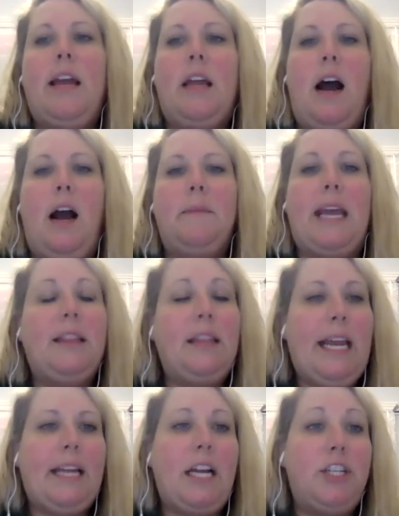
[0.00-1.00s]
can
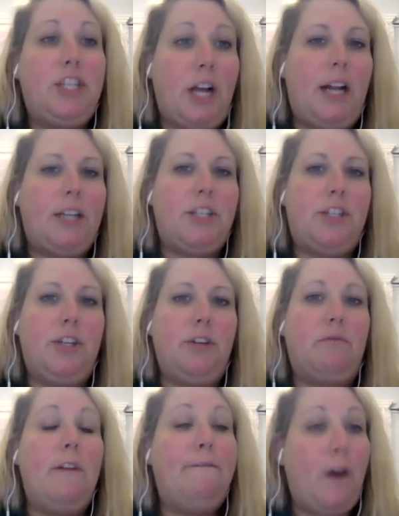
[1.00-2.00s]
lead a judge to
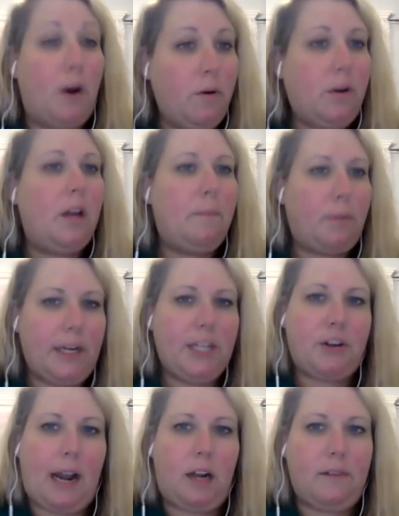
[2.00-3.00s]
revoke
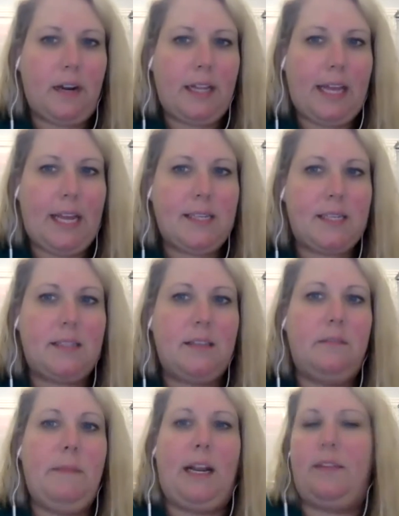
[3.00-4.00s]
pretrial
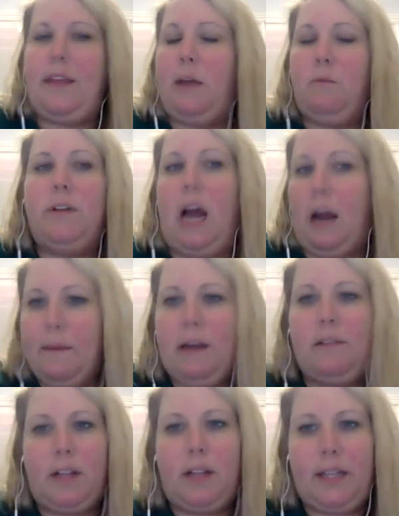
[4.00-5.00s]
release, meaning they will not be
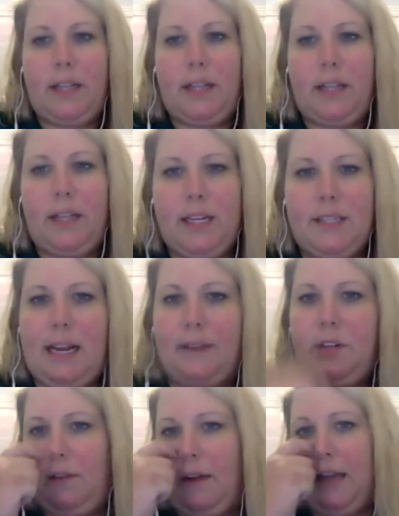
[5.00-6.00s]
released
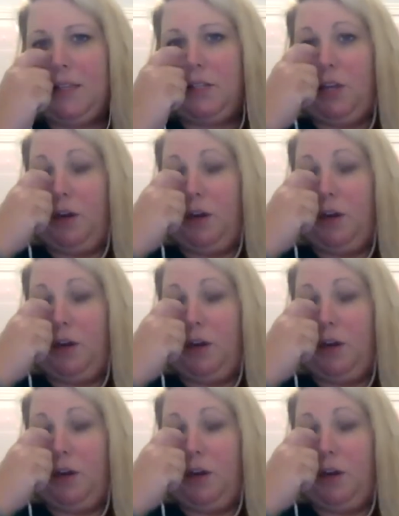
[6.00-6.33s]
after arrest.